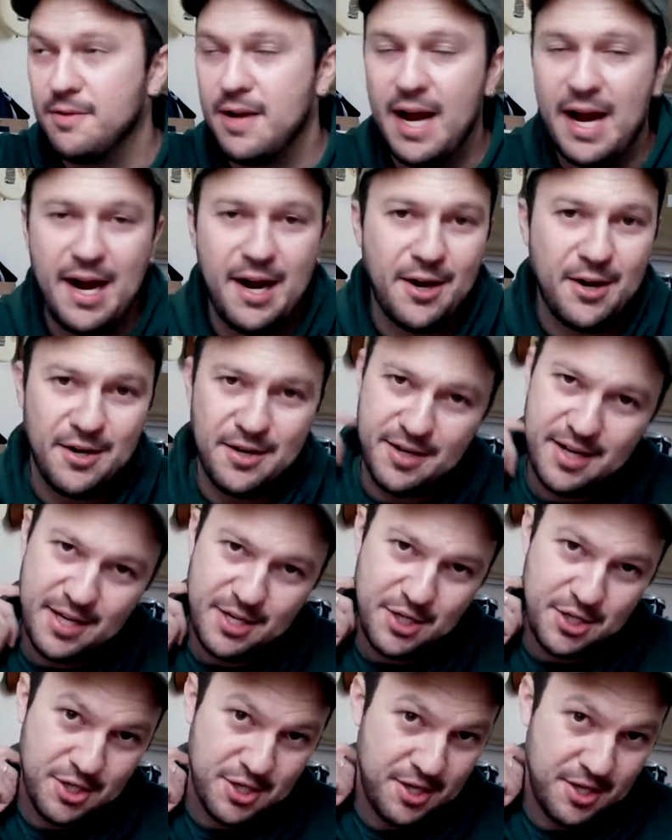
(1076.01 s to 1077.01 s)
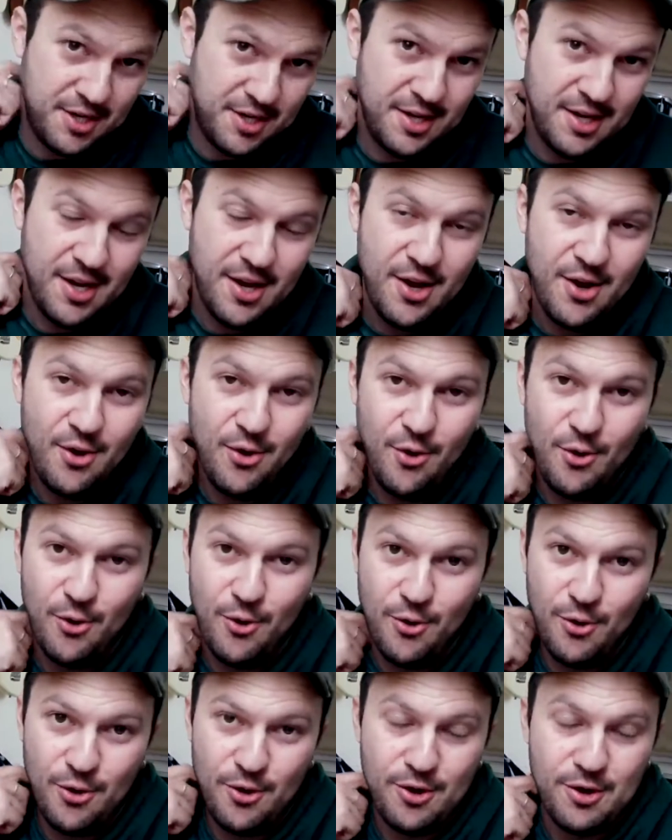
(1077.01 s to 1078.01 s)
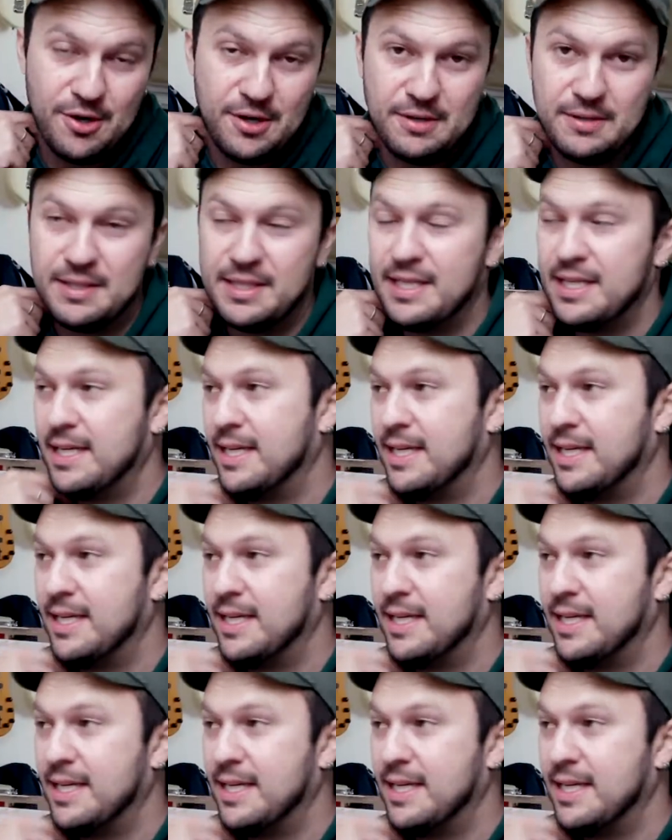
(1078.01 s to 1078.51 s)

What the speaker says: air condition or